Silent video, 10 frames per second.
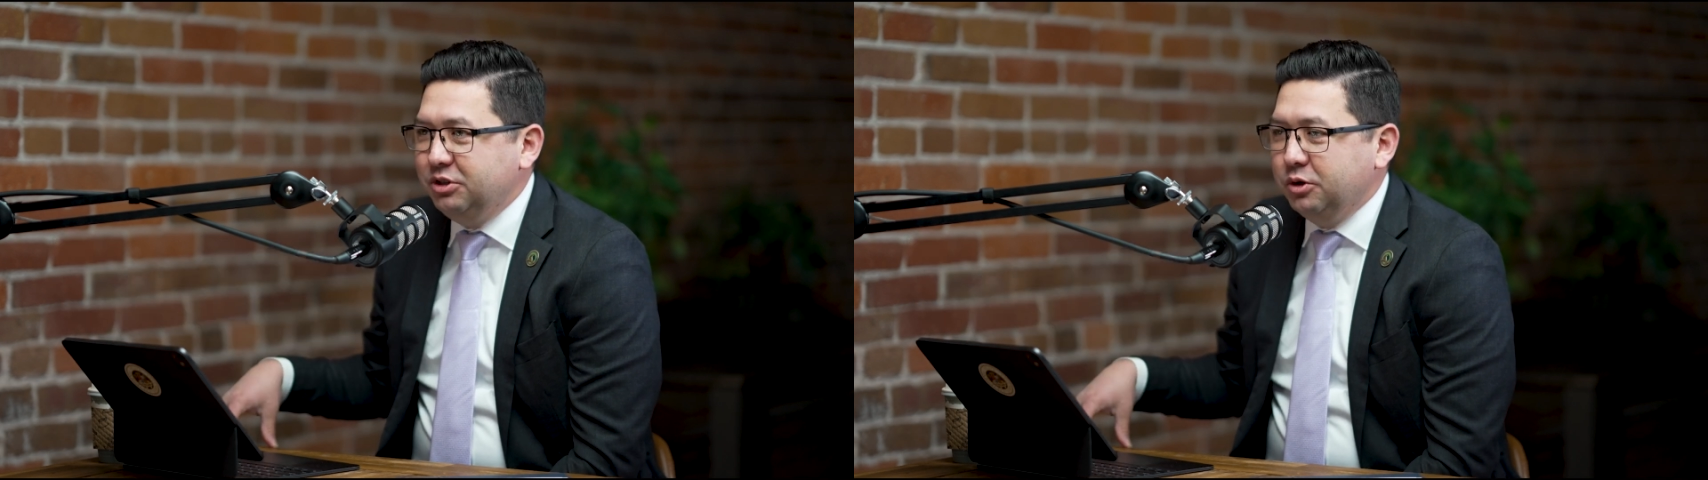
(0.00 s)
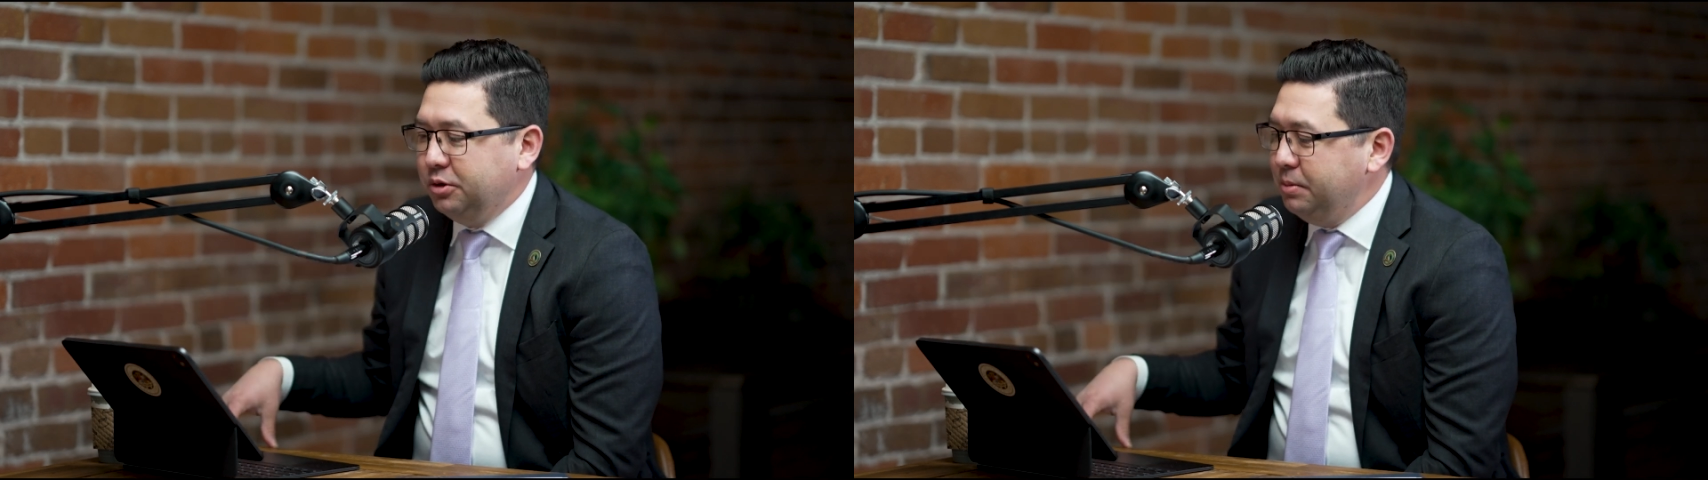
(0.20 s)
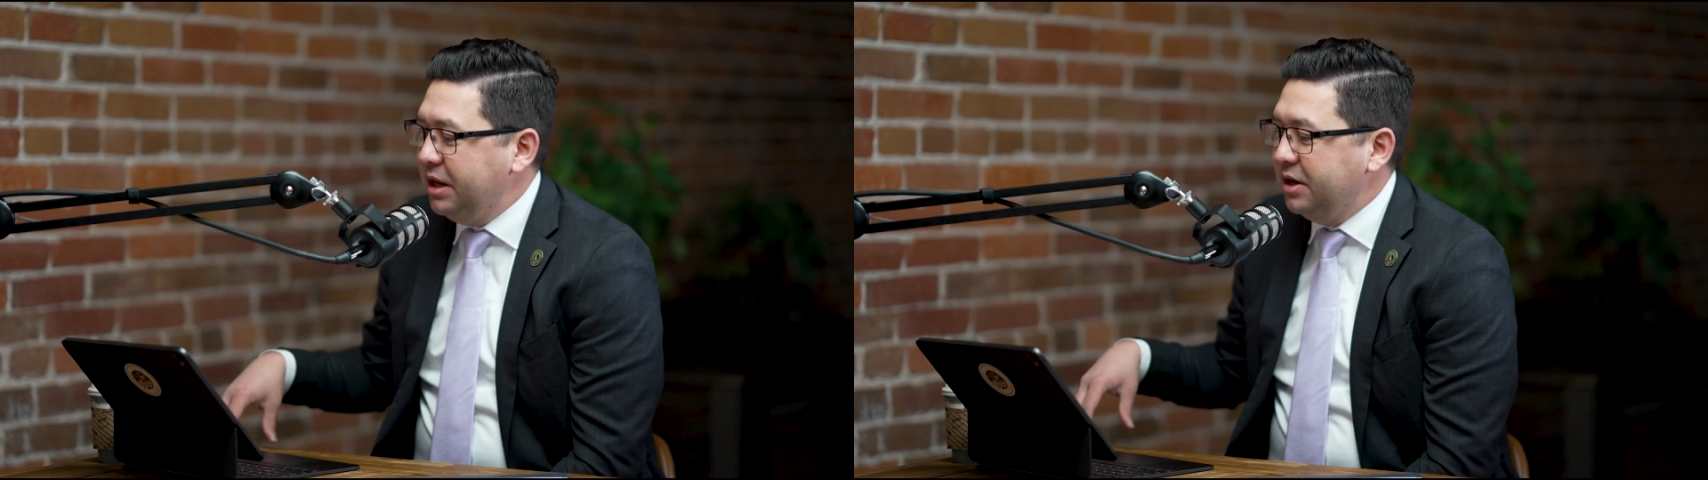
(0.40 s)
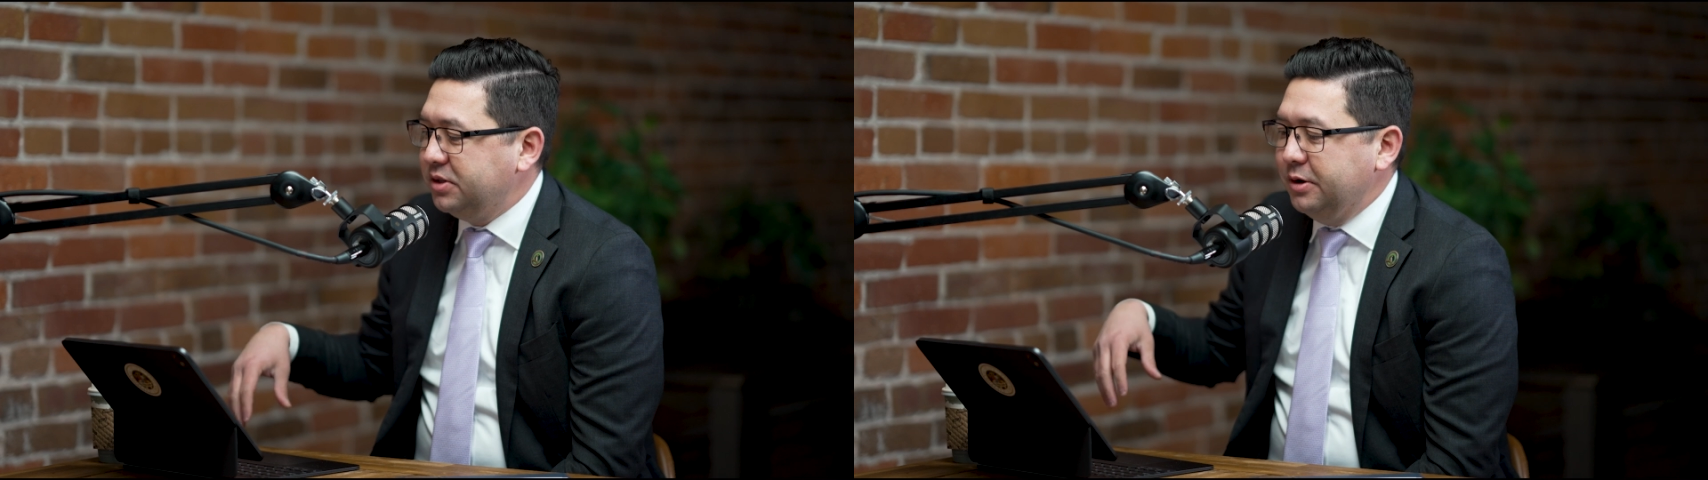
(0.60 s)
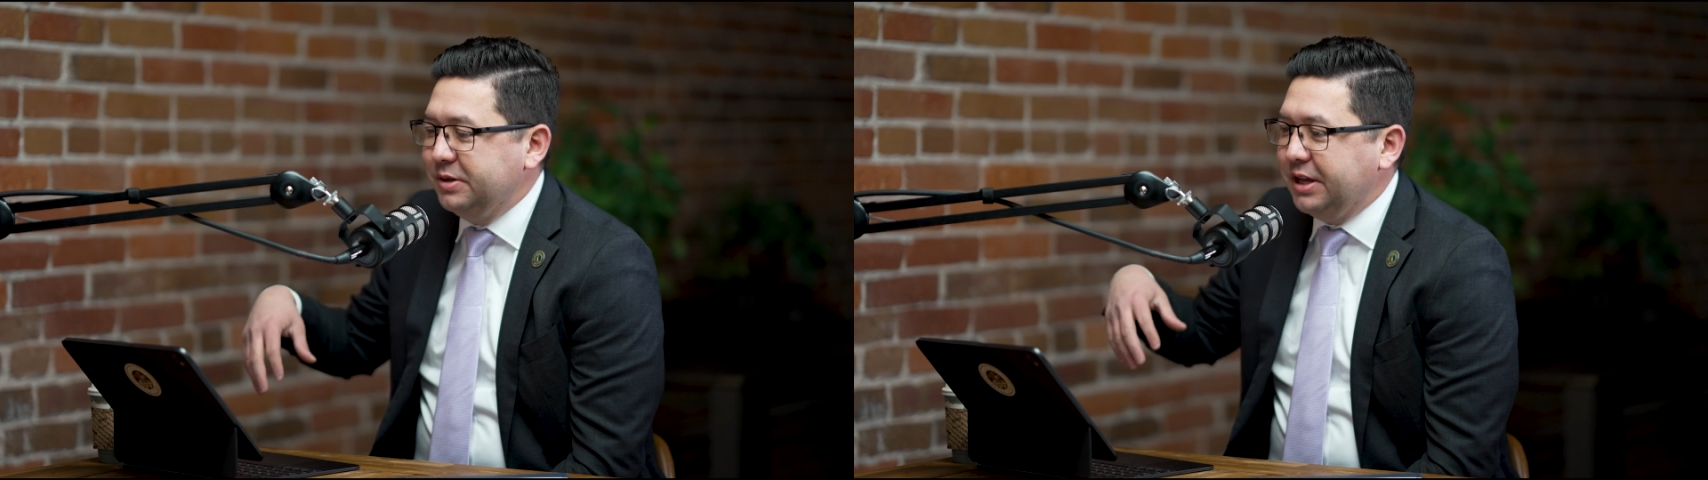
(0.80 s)
social media,
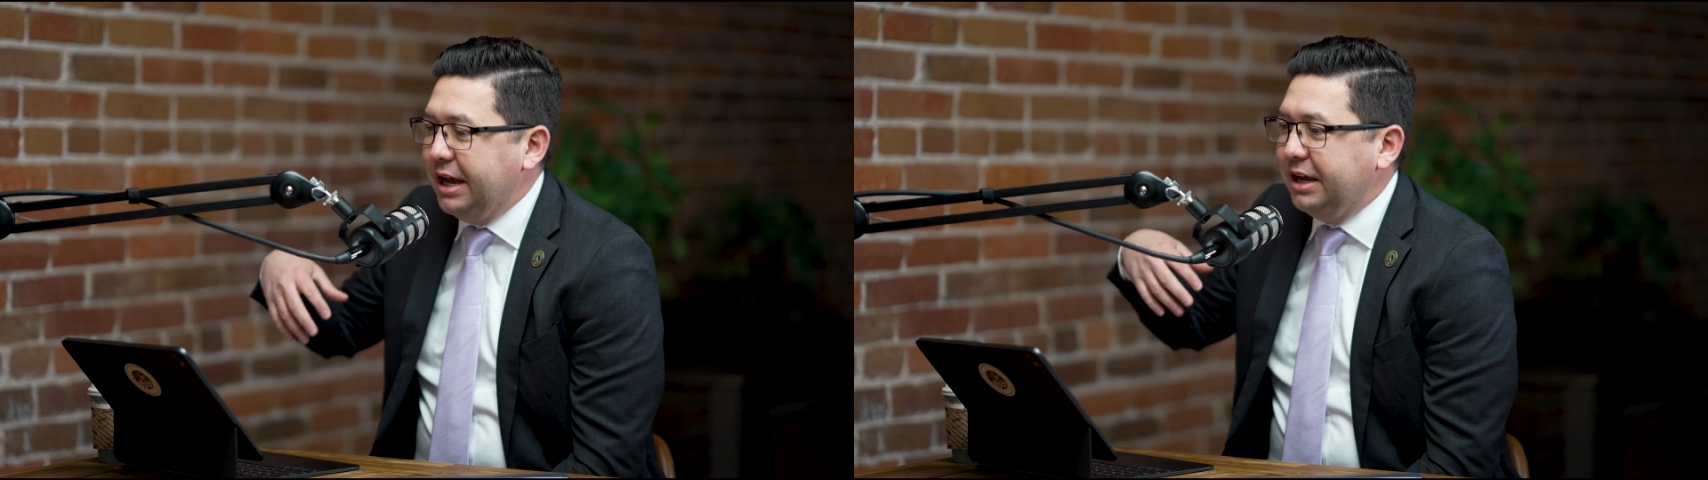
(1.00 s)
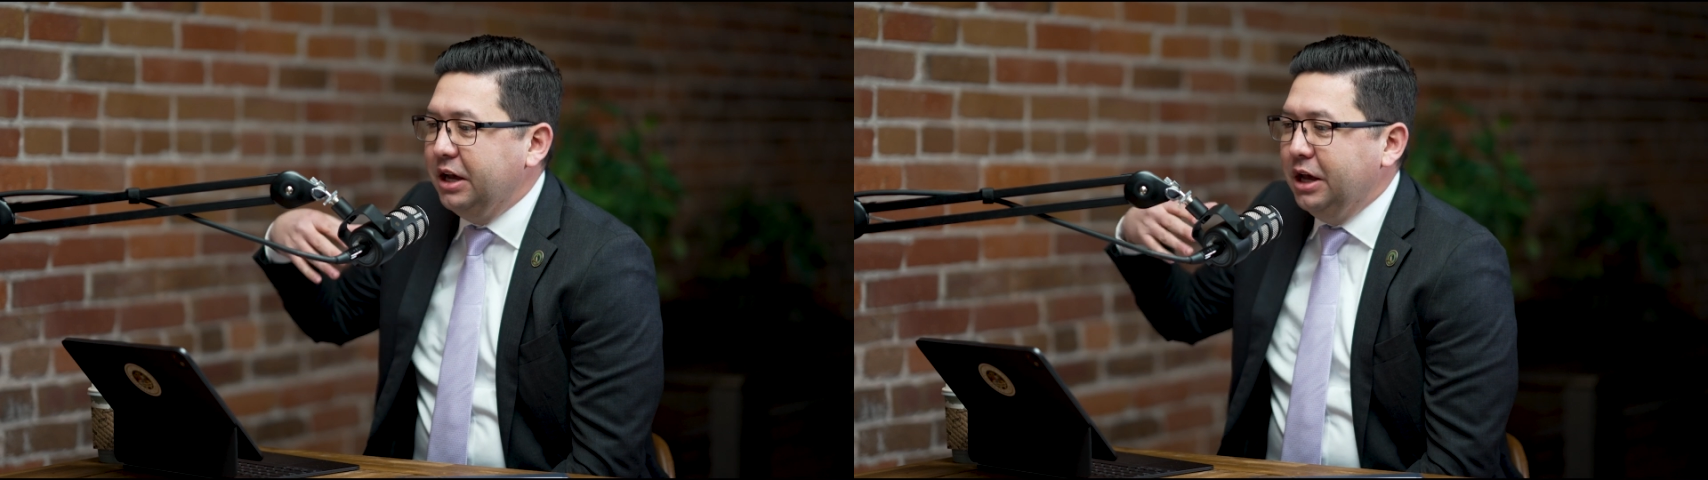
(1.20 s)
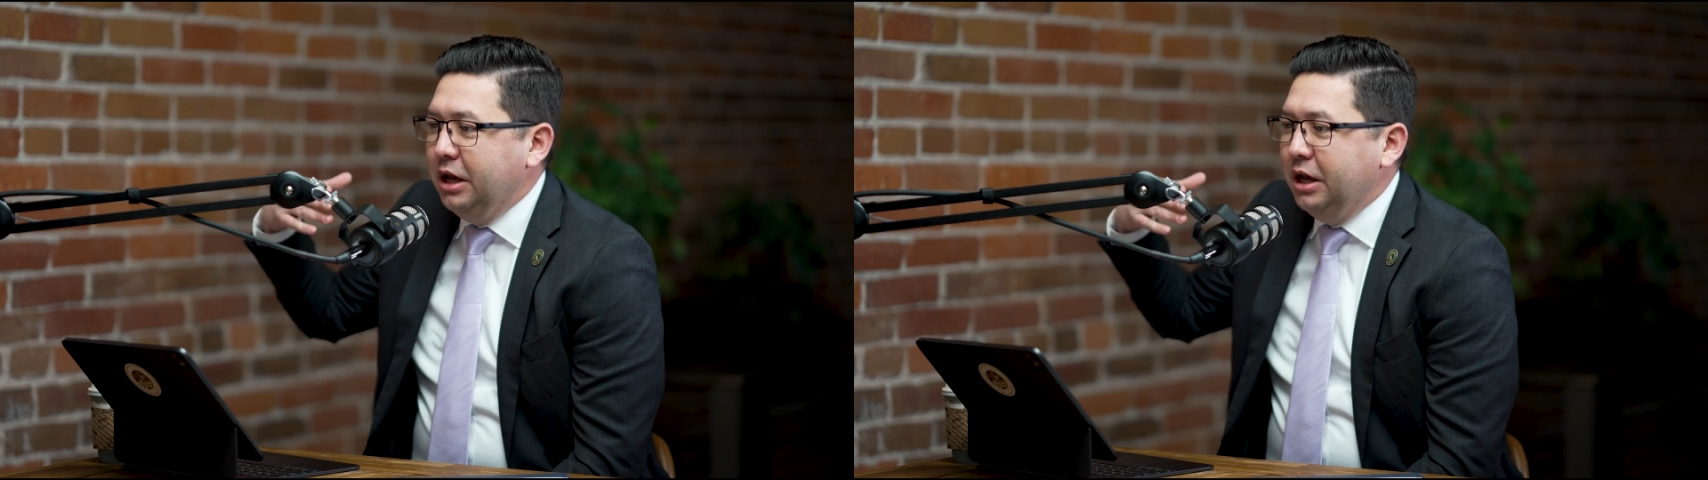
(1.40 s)
so it's like